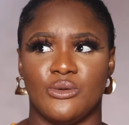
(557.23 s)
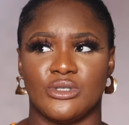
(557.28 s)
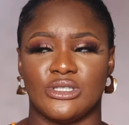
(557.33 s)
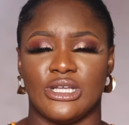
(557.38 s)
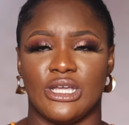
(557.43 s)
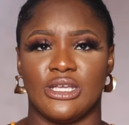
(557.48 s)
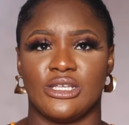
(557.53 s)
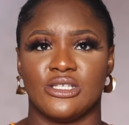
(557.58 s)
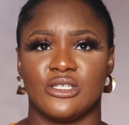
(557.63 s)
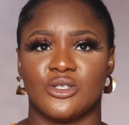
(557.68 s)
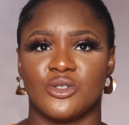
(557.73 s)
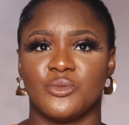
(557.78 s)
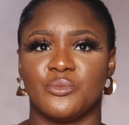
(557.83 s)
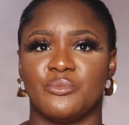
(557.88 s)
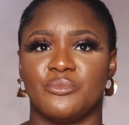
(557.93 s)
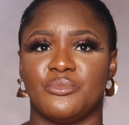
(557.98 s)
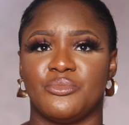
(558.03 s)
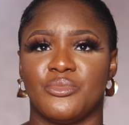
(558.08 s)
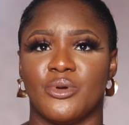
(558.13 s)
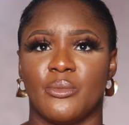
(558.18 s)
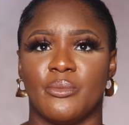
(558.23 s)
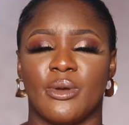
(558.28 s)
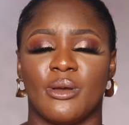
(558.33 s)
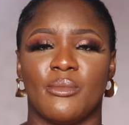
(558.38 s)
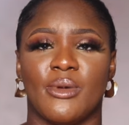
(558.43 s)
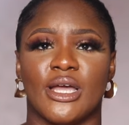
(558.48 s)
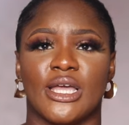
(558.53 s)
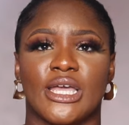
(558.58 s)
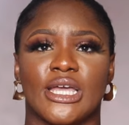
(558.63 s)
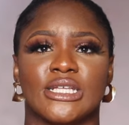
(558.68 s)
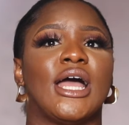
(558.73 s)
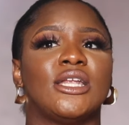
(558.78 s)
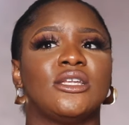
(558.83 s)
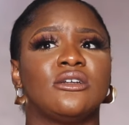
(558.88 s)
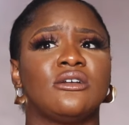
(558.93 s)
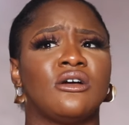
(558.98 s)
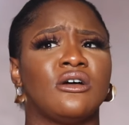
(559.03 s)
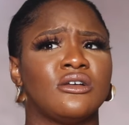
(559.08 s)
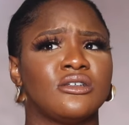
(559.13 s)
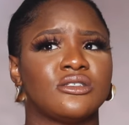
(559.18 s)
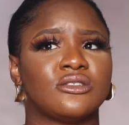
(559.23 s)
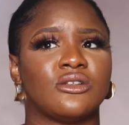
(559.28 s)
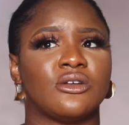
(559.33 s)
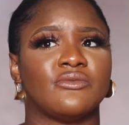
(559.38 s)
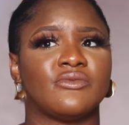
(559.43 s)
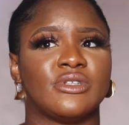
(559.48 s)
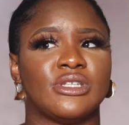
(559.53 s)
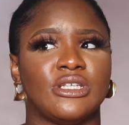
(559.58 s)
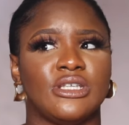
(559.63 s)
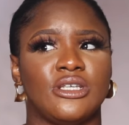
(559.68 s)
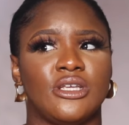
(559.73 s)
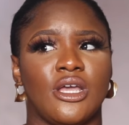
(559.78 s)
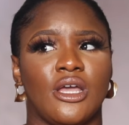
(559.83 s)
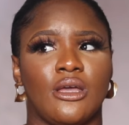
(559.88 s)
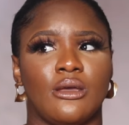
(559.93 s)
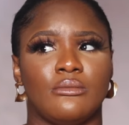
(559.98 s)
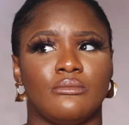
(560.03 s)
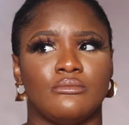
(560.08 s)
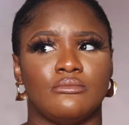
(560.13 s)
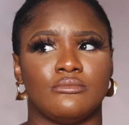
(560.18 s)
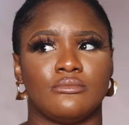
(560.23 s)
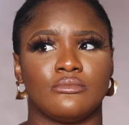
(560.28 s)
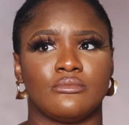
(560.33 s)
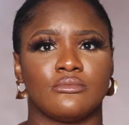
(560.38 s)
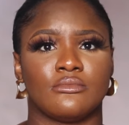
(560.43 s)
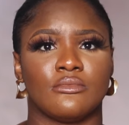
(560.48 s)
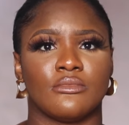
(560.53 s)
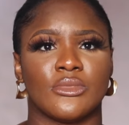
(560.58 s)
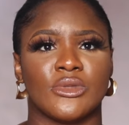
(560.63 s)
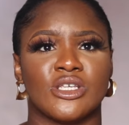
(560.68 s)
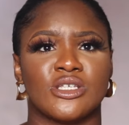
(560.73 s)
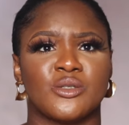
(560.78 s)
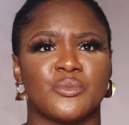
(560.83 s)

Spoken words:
It was like a proper market, and the cost of the